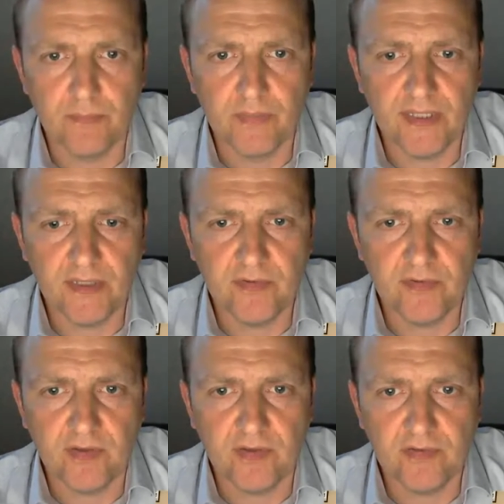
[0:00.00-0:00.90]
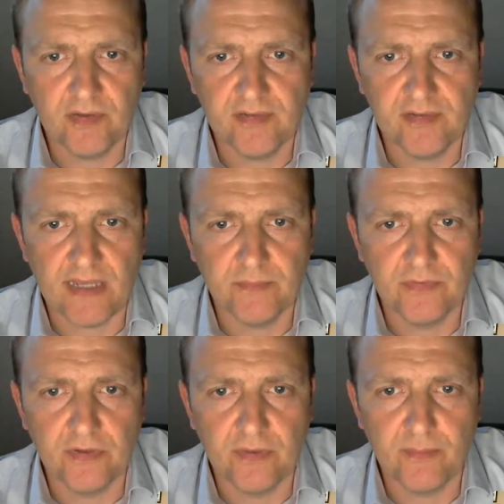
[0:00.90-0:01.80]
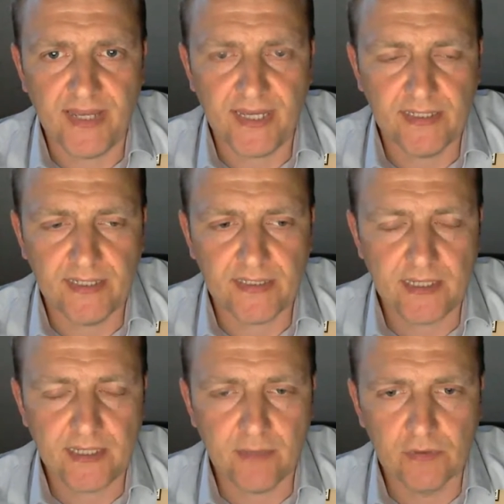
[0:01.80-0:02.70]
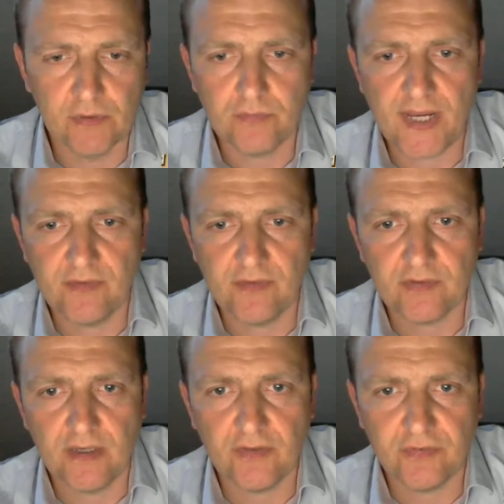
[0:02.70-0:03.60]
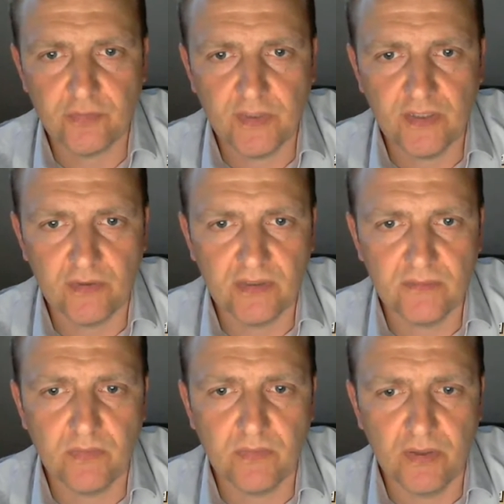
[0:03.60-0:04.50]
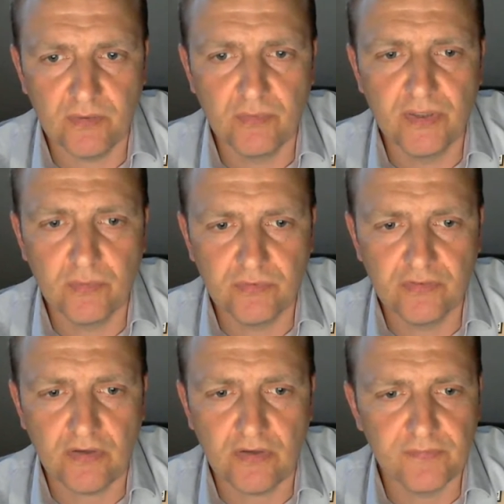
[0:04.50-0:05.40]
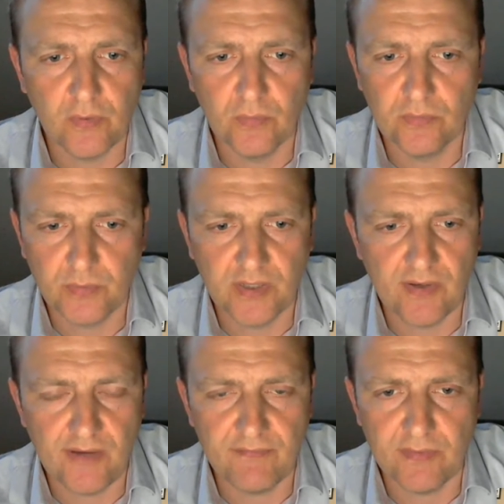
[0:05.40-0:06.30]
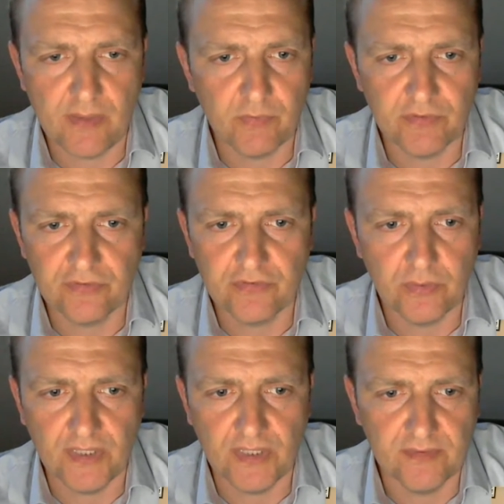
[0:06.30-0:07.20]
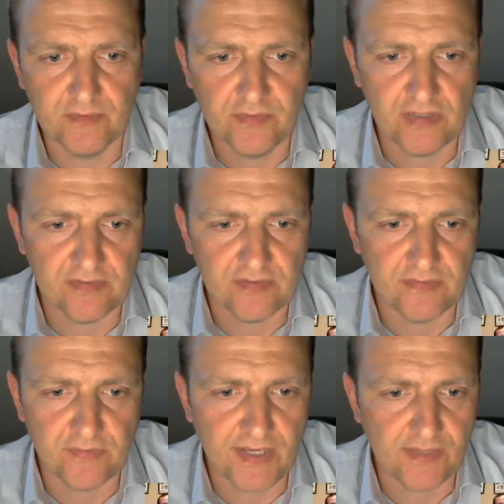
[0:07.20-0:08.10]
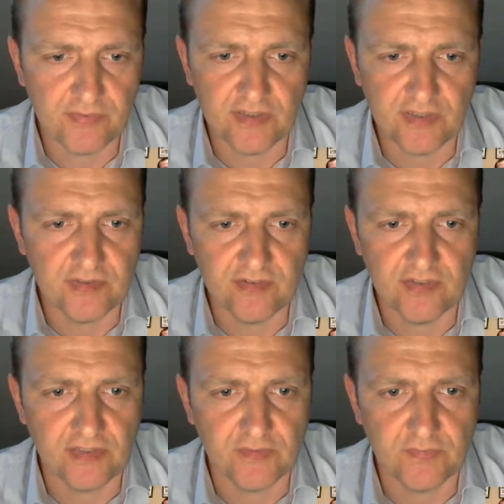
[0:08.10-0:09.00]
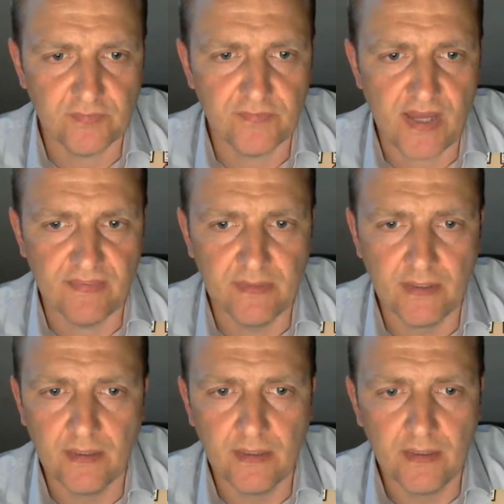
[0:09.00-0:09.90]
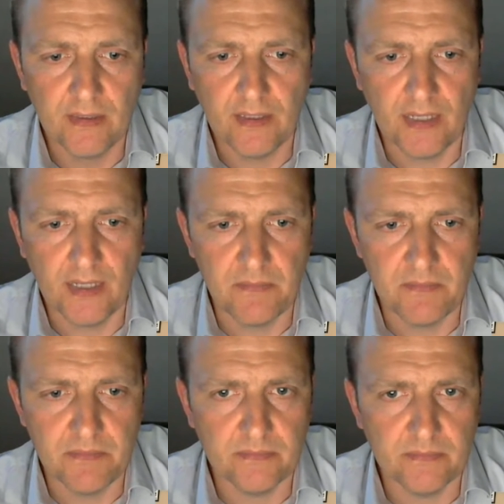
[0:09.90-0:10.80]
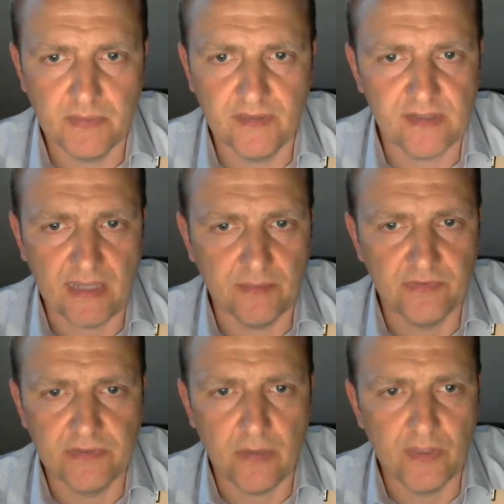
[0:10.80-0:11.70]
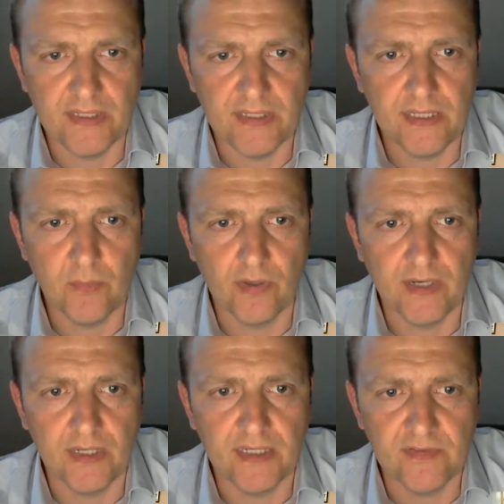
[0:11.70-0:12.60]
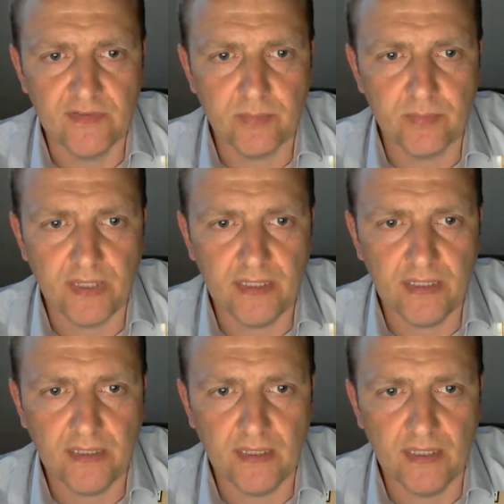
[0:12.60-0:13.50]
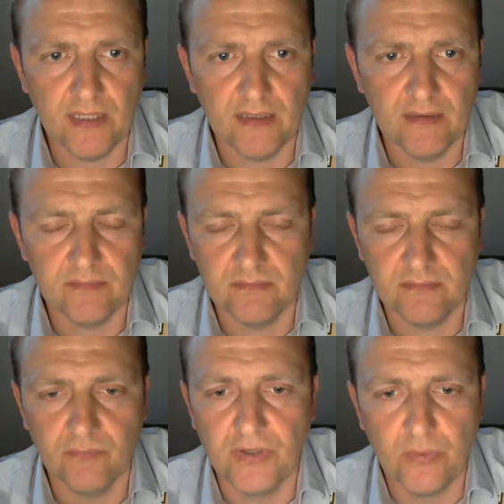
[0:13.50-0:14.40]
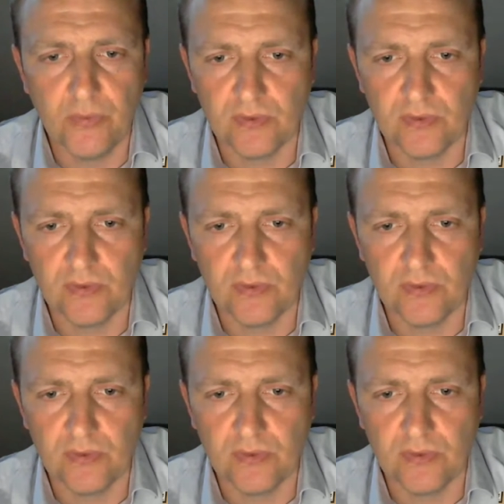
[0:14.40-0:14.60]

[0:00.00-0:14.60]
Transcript: me, his game's not back. He had a couple of good rounds last week on a real soft course where everyone was shooting 65, 66 for fun. His game's nowhere near what it needs to be in a real